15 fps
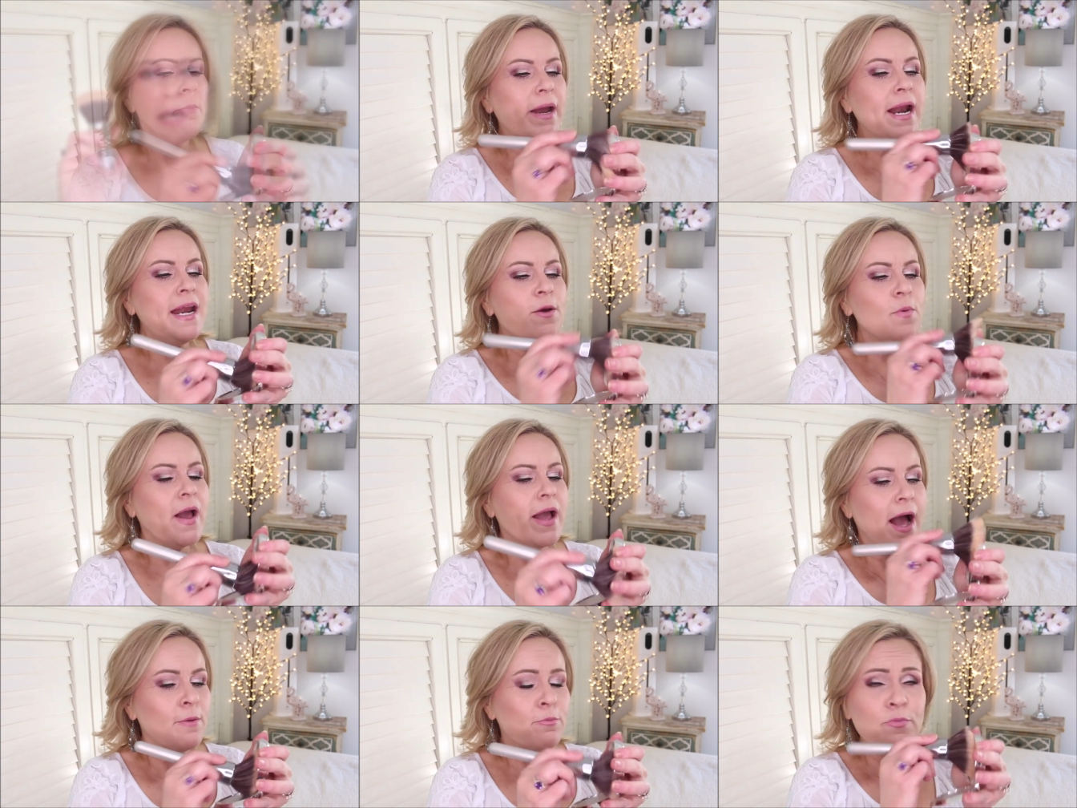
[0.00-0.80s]
But
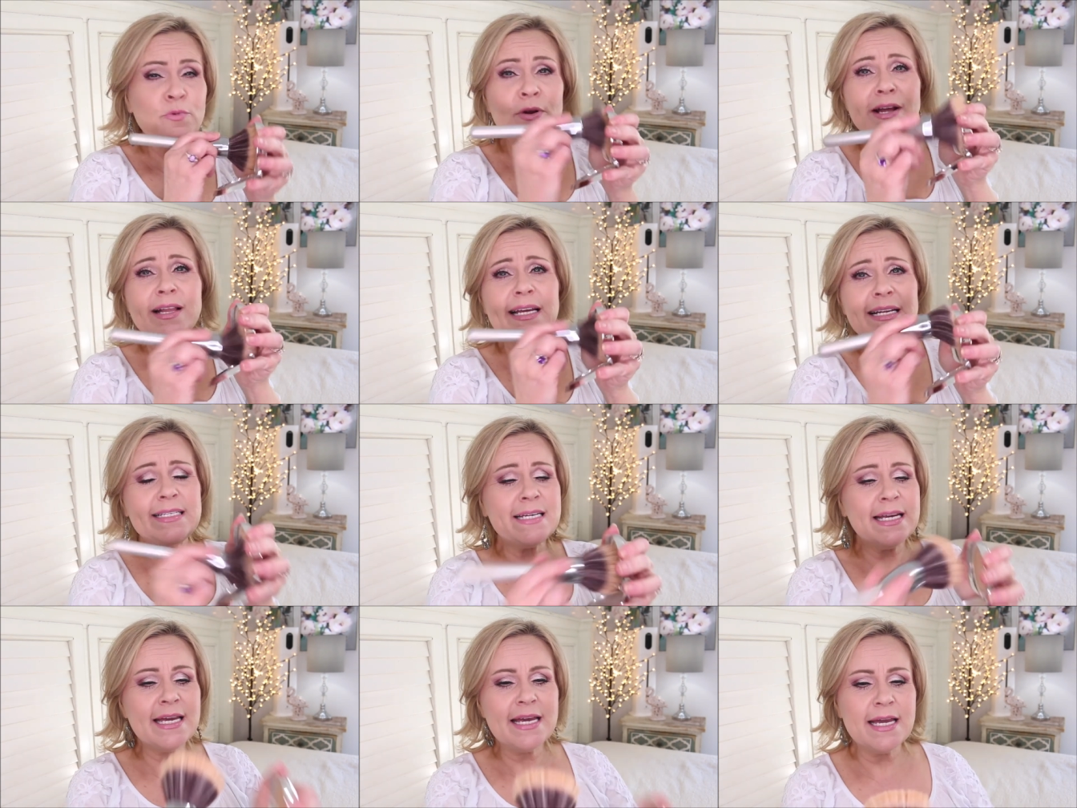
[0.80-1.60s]
anyway, I'm really
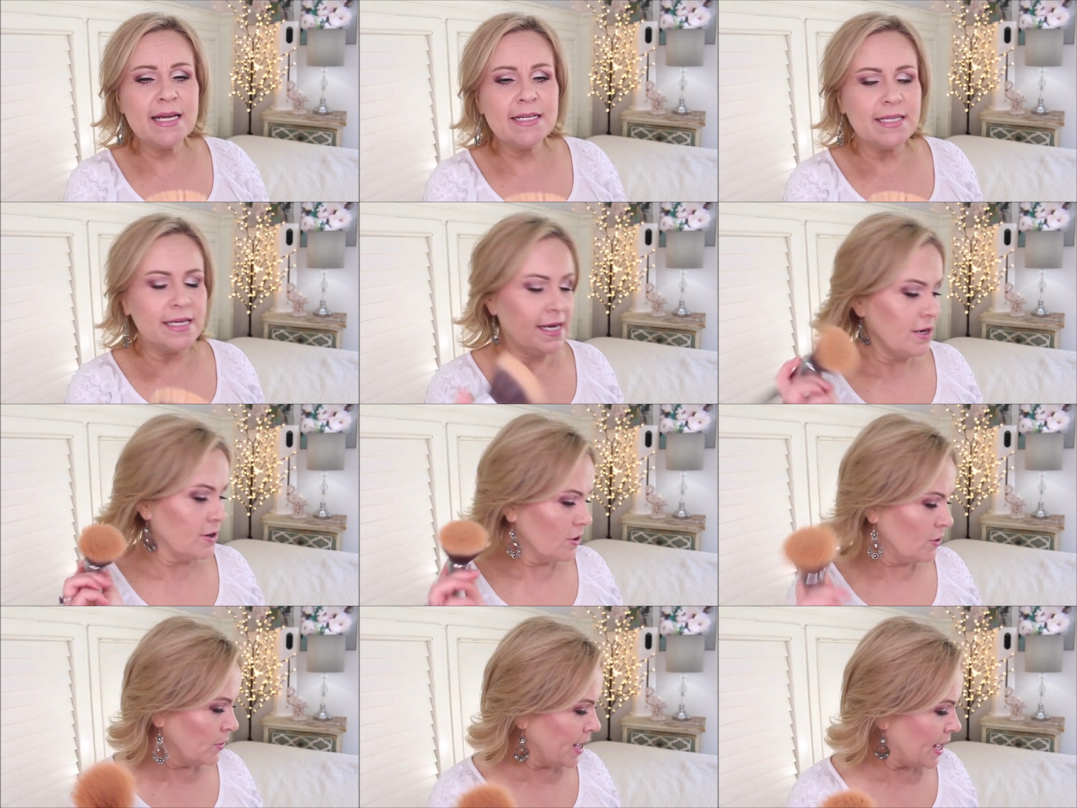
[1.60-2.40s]
digging into here.
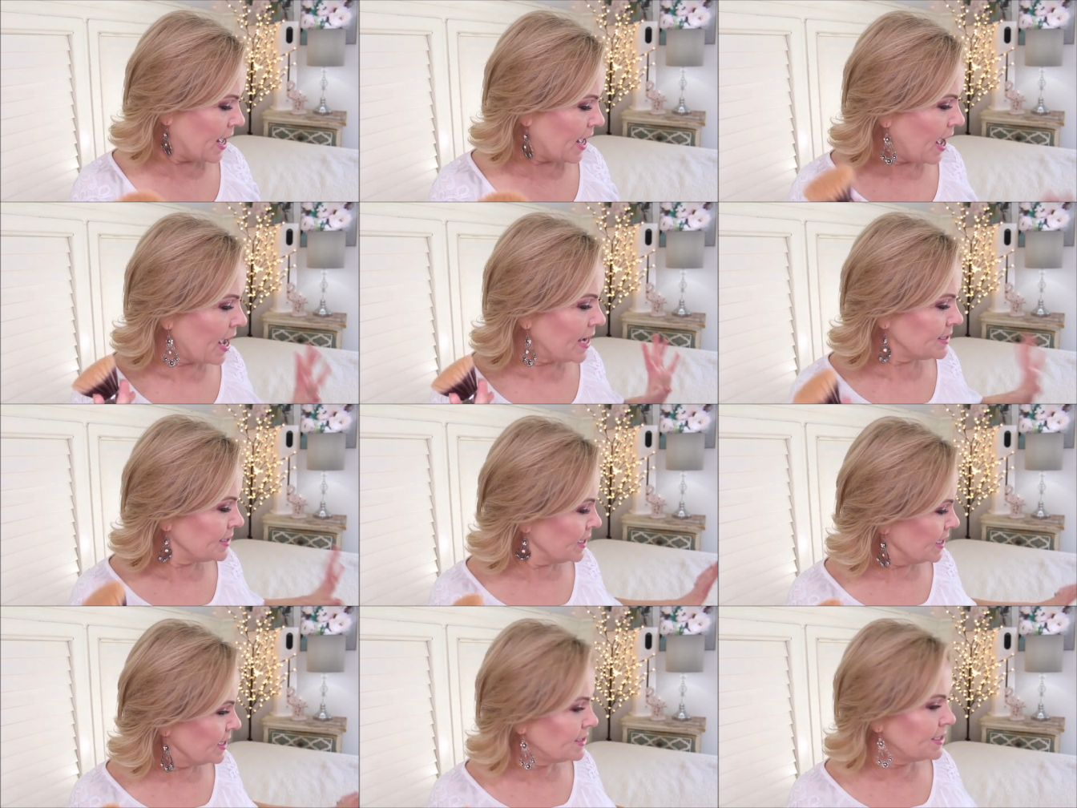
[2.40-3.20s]
Okay, I
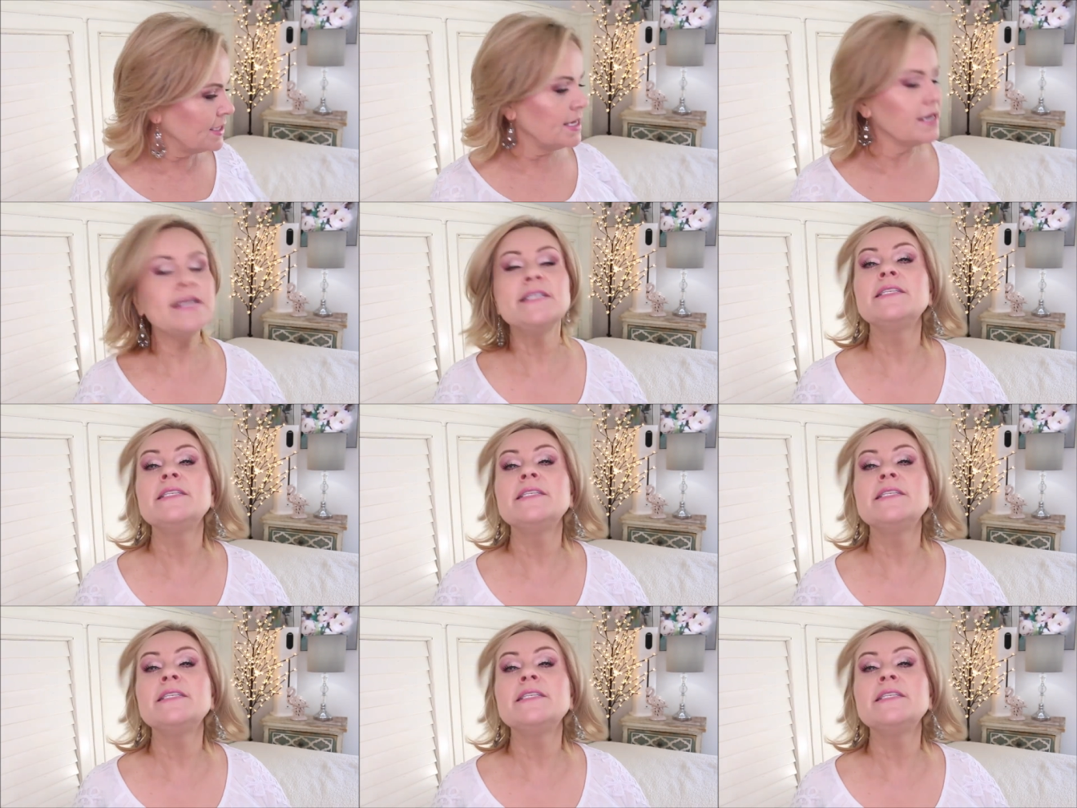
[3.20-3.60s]
dug into there a